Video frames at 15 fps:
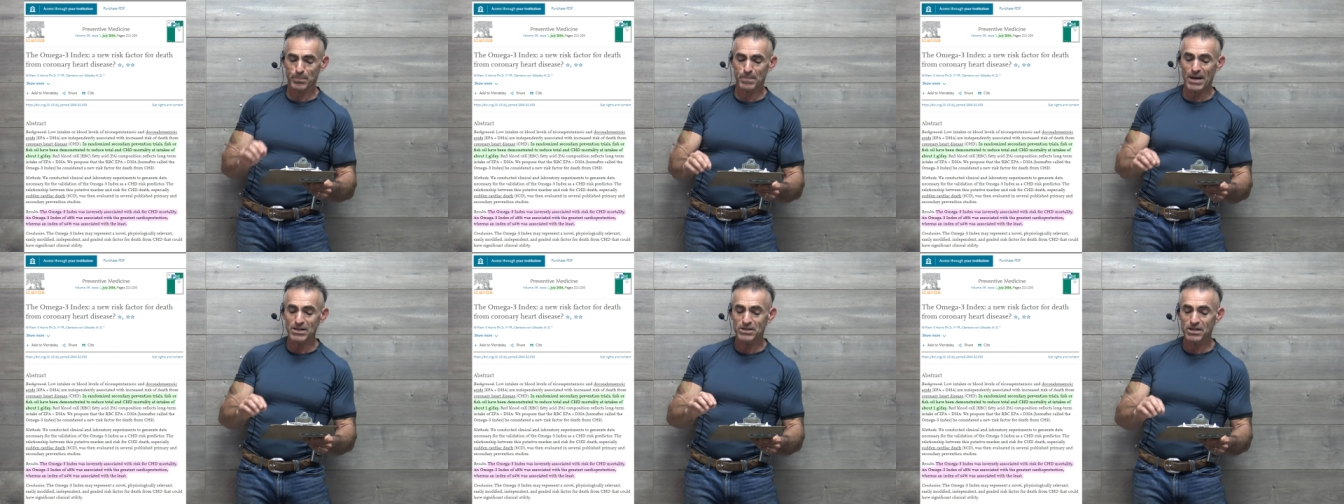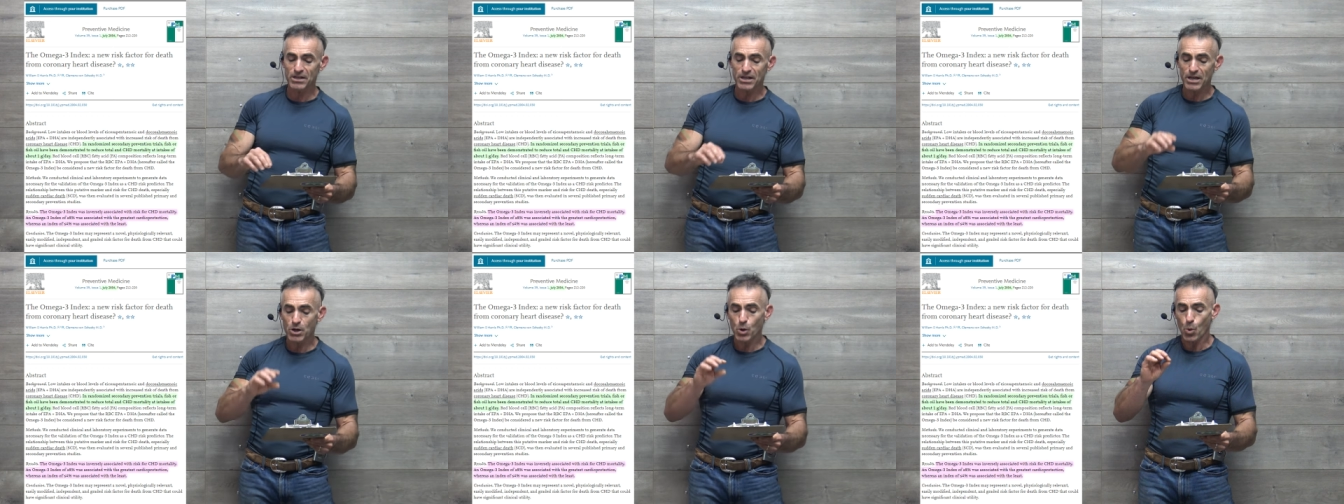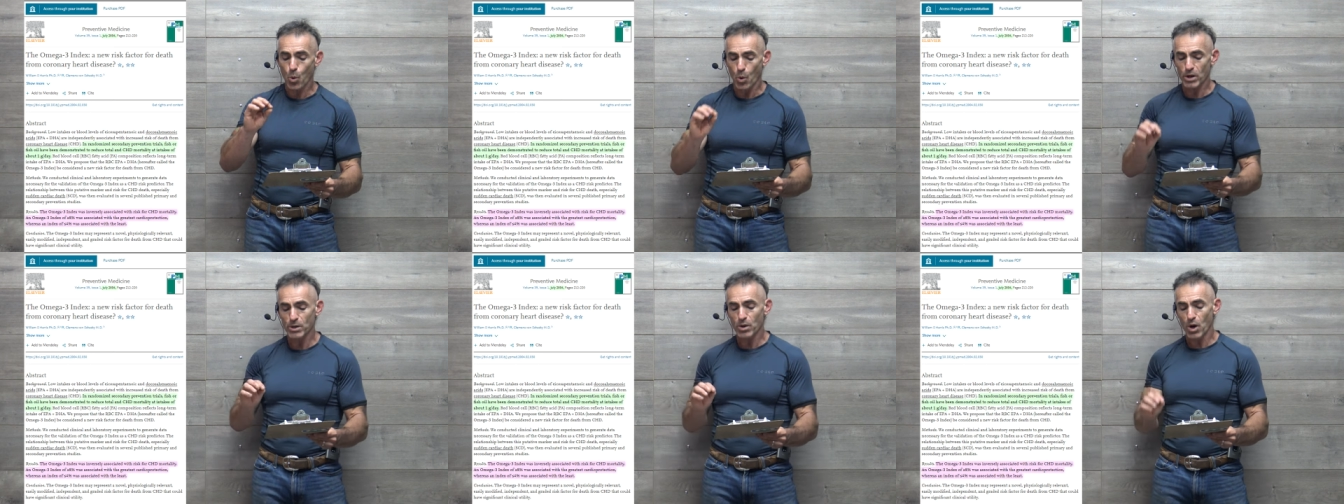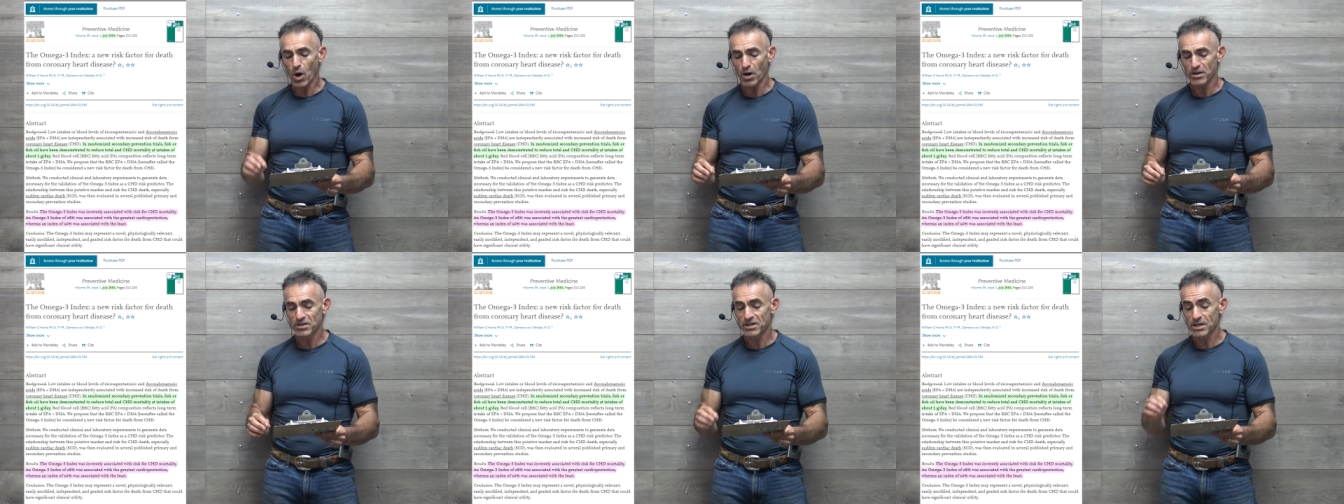basically coronary
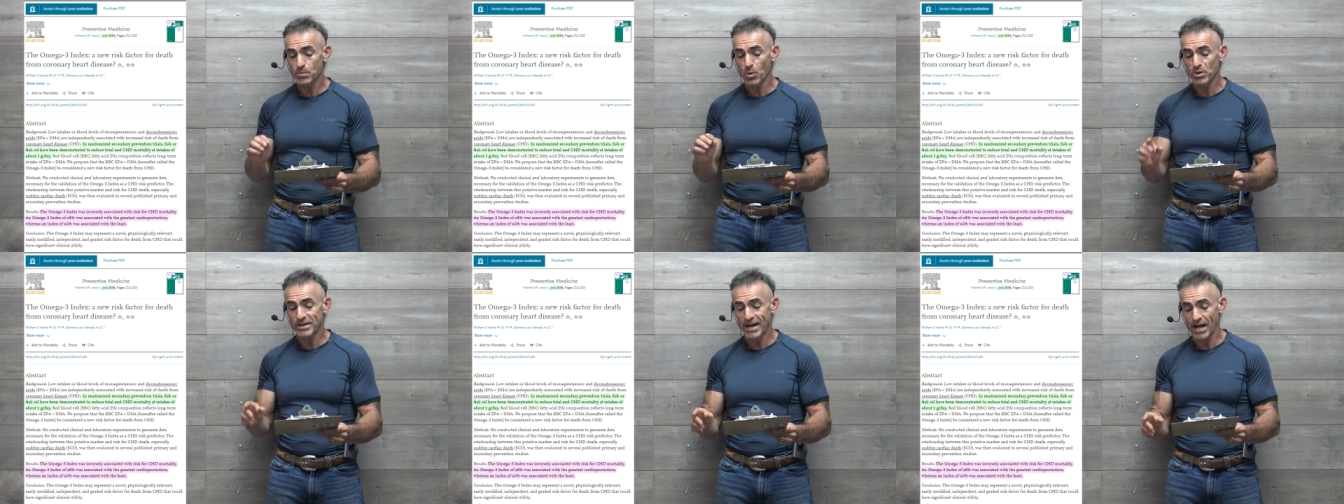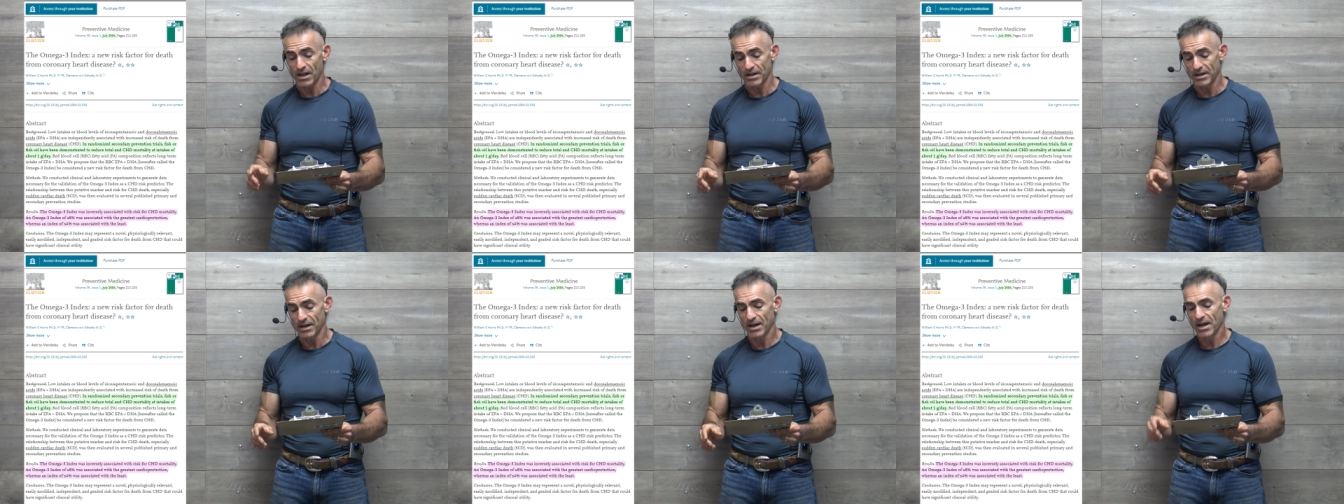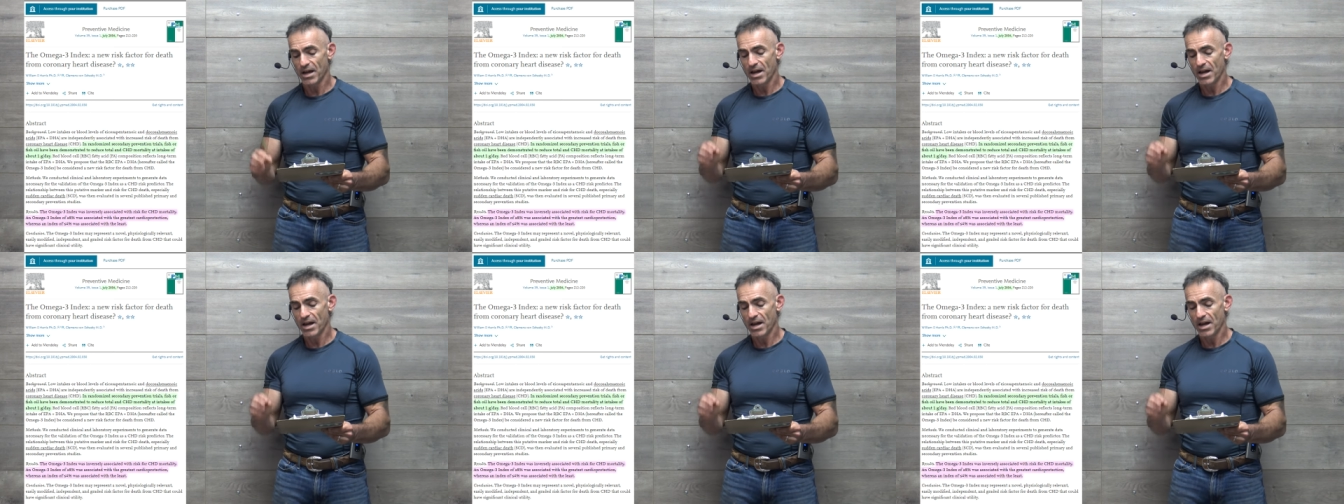heart disease mortality.